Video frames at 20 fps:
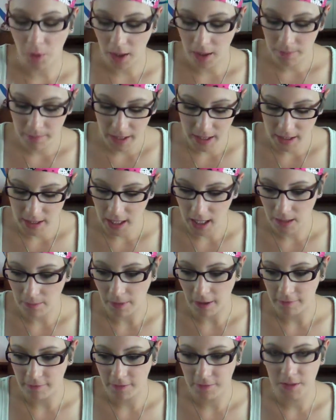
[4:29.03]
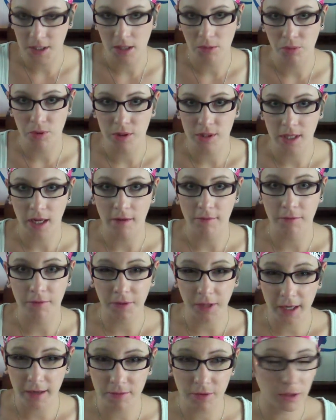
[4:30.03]
I want to maintain my 15%
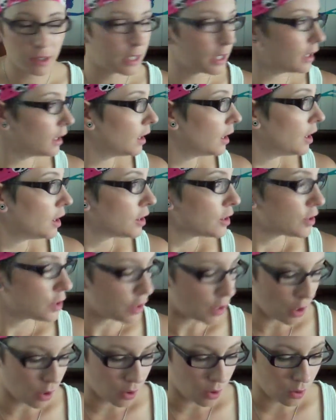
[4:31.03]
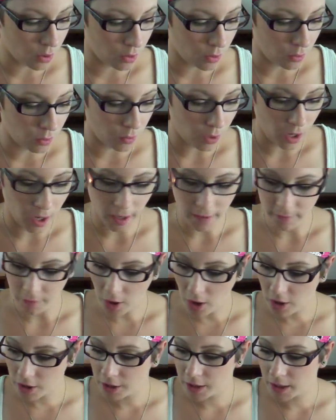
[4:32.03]
flavoring, so I've
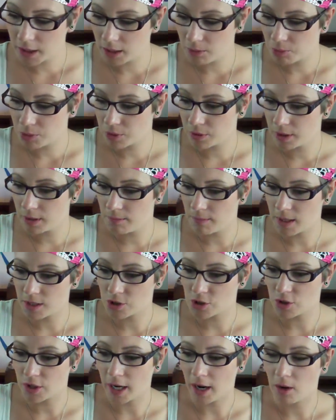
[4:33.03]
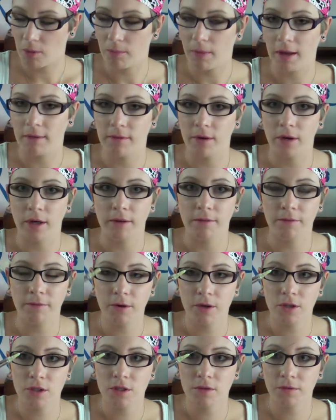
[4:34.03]
already pre-measured out my very
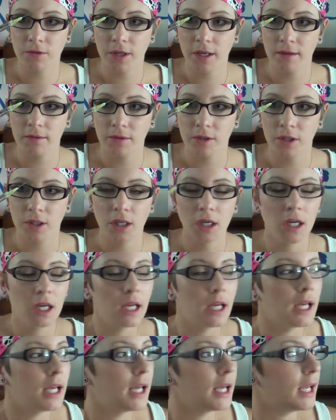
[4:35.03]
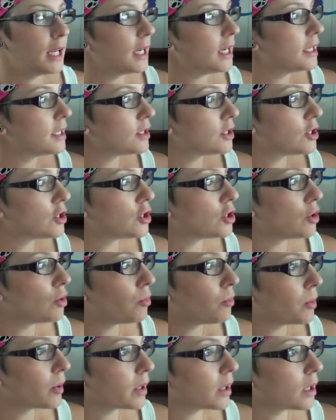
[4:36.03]
first flavor. It is
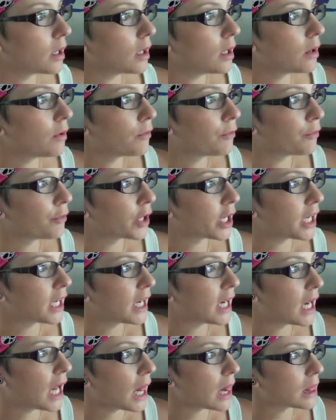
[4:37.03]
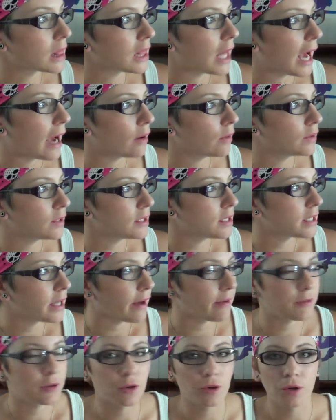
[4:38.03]
super freaking loud this
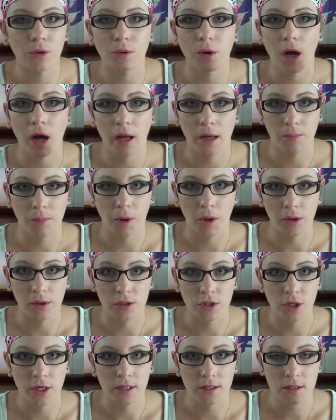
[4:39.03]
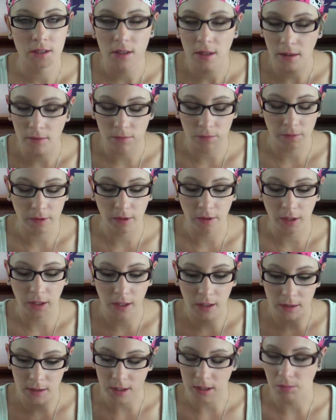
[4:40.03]
afternoon. I apologize. I
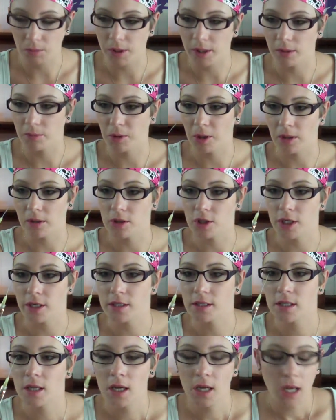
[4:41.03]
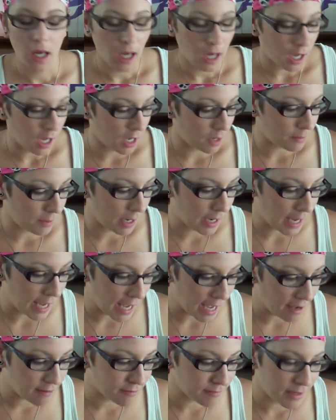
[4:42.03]
very deeply apologize. I
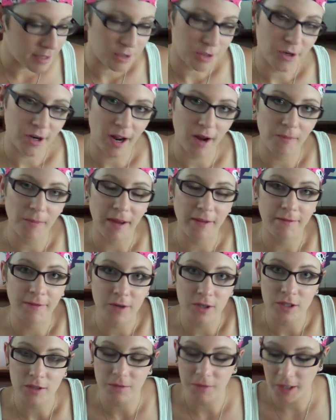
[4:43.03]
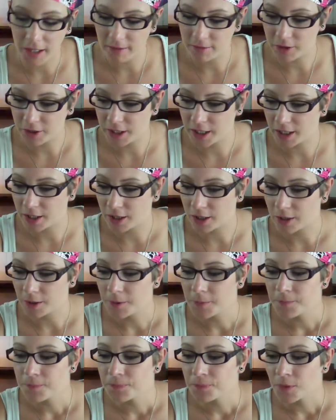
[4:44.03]
have measured out my first flavor
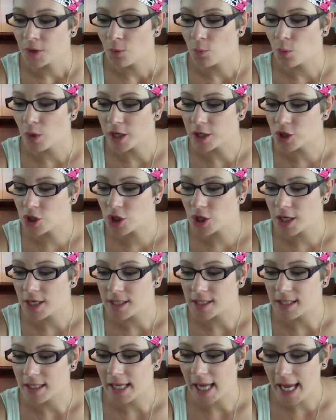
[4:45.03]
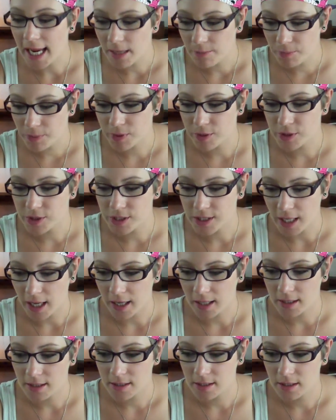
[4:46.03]
here, which is an
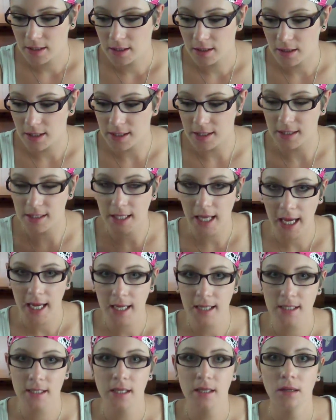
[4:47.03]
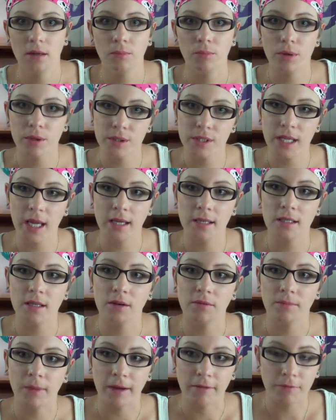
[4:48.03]
8%. This is 8%
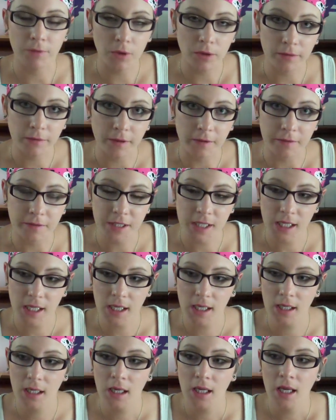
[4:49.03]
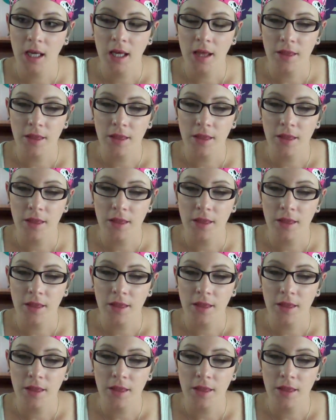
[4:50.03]
of my full 15.